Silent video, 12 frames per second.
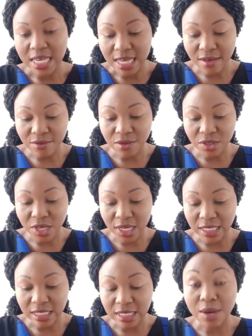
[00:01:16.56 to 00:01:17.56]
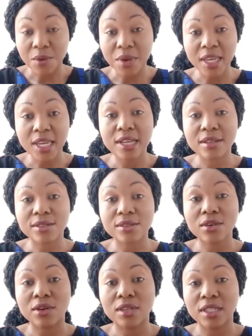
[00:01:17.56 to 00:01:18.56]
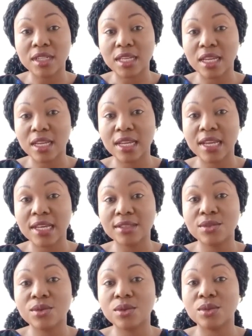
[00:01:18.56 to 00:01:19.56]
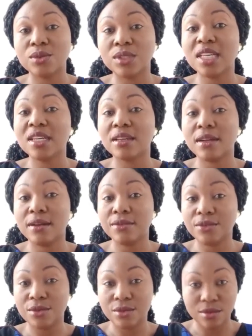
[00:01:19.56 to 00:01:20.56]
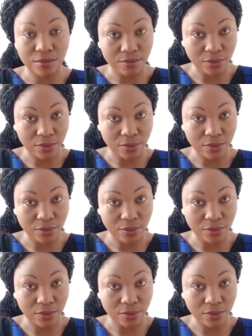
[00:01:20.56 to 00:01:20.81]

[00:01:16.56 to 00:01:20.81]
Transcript: Even get the time when King Saul get to take refuge